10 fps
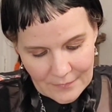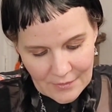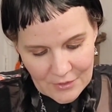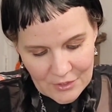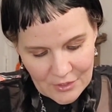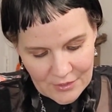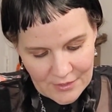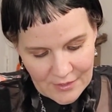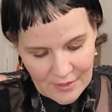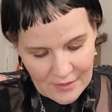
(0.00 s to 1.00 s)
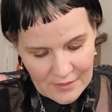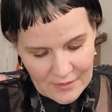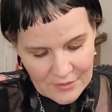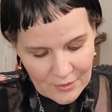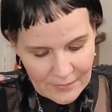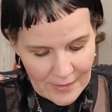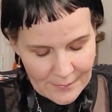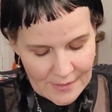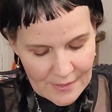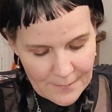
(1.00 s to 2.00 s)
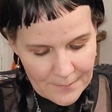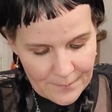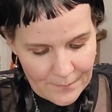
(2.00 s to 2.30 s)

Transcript: a sugar skull. It's all wrapped up.